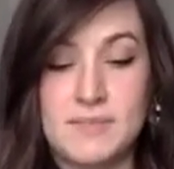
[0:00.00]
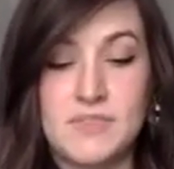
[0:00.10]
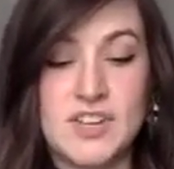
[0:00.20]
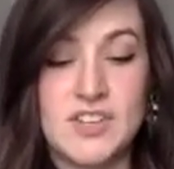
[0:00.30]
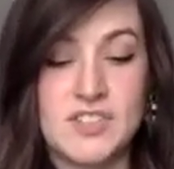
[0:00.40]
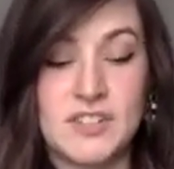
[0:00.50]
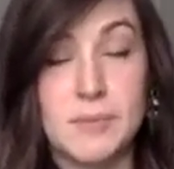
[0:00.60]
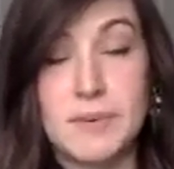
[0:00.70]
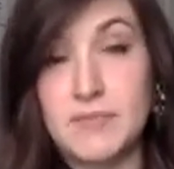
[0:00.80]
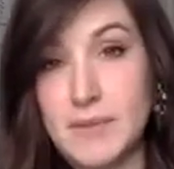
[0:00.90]
changed a little
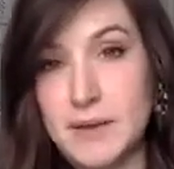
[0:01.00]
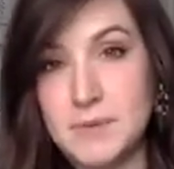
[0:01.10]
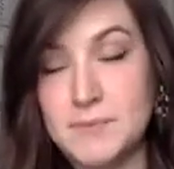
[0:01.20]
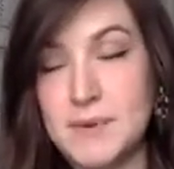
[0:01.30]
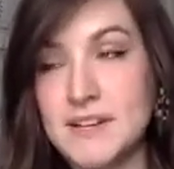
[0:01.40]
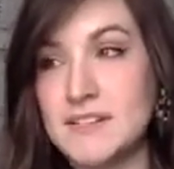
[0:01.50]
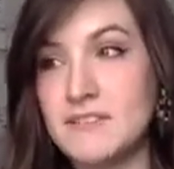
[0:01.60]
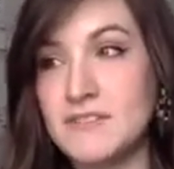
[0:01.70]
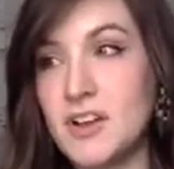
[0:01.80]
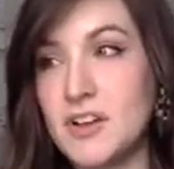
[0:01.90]
bit of my
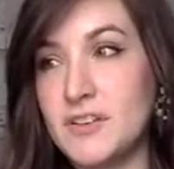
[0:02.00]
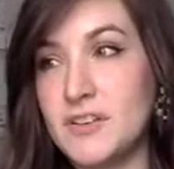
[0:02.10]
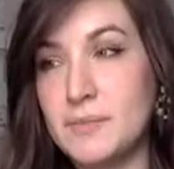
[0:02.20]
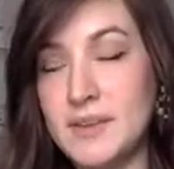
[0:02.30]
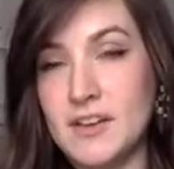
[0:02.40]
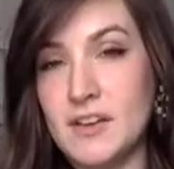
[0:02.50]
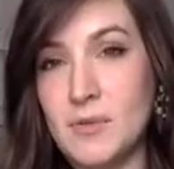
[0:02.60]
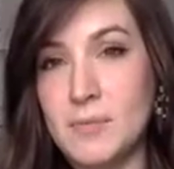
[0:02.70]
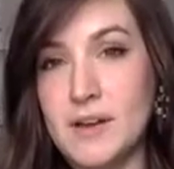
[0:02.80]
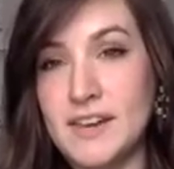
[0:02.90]
perspective on being a
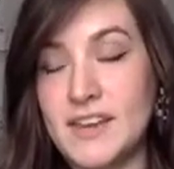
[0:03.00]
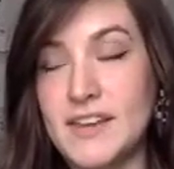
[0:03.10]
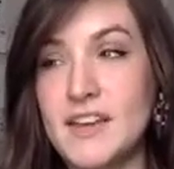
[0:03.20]
homebody,